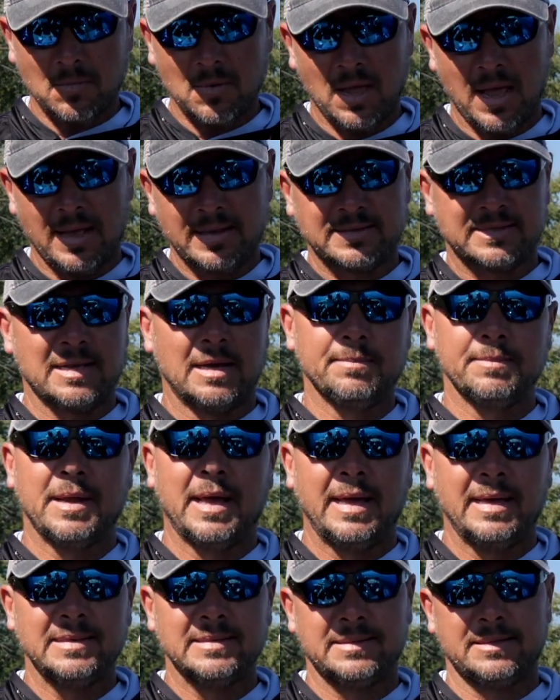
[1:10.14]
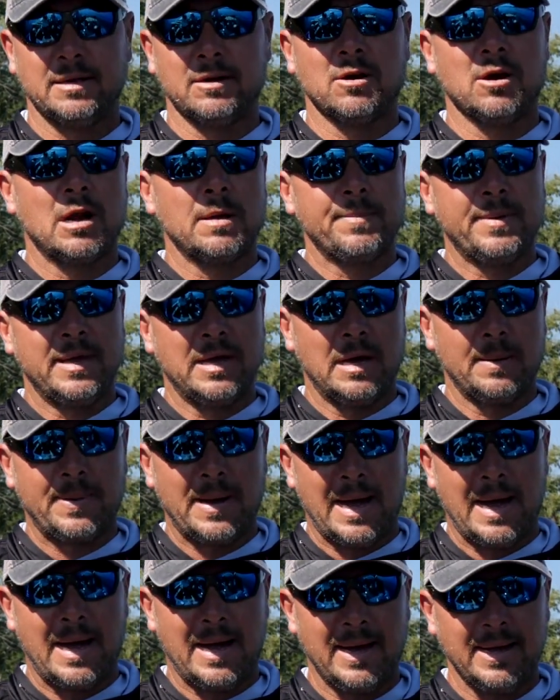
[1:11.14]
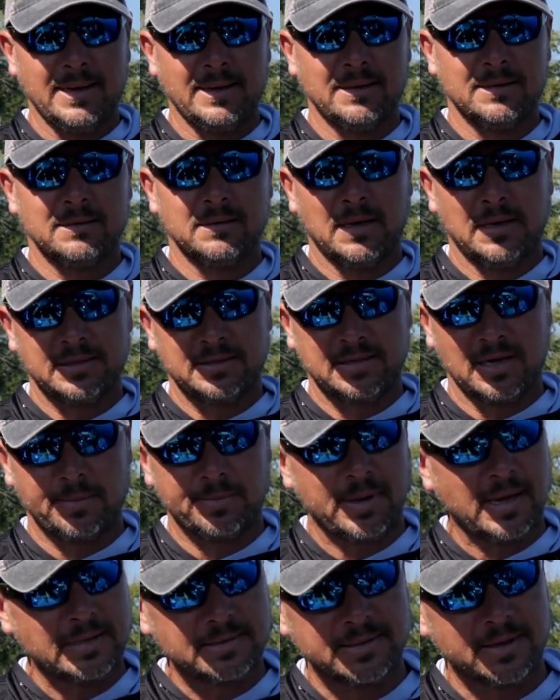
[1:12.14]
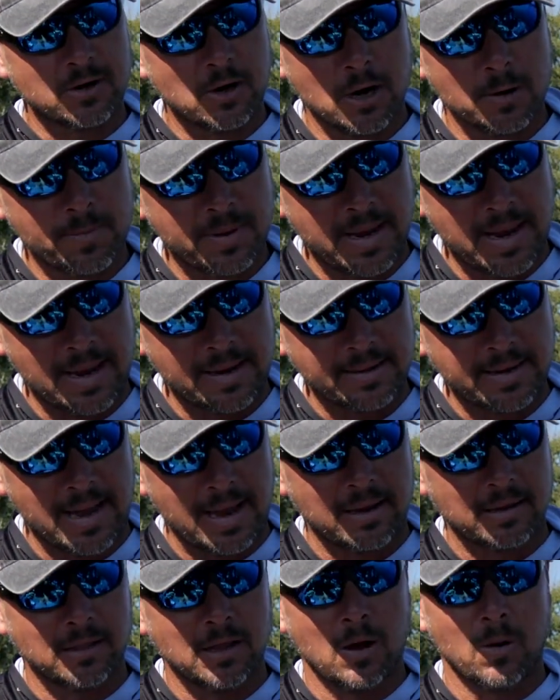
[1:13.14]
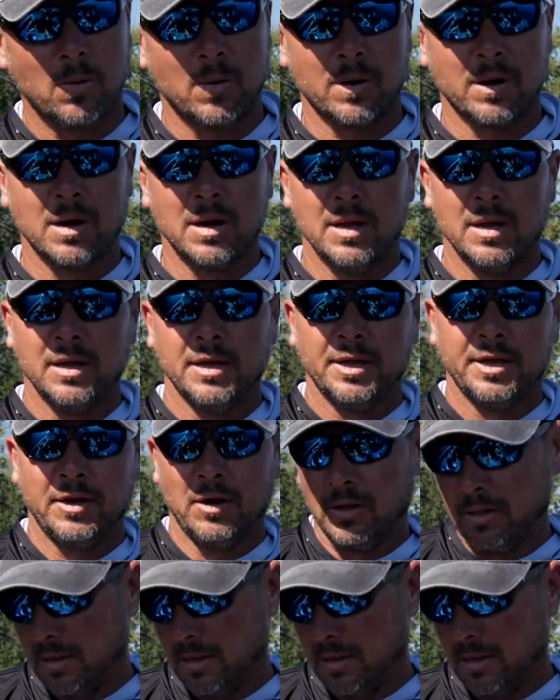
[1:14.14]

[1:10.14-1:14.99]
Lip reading: And some days they're going to be up high, and some days they're going to be out down lower. You know, a